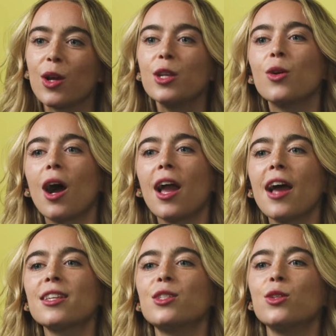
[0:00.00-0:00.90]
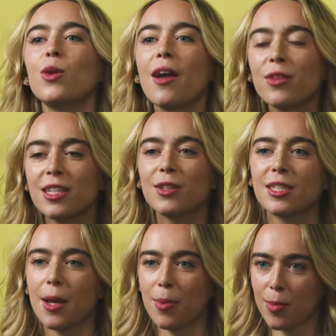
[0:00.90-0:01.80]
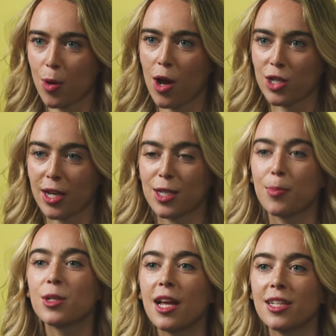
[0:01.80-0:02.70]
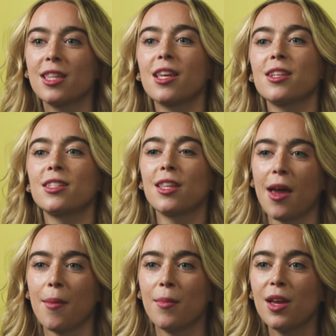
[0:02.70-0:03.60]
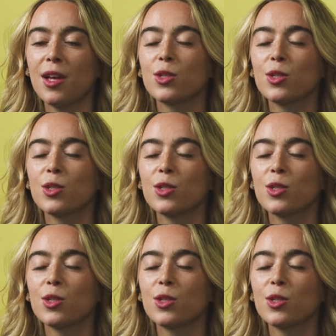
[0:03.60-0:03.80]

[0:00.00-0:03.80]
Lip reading: I knew I had to do every single step of the project to present it to them.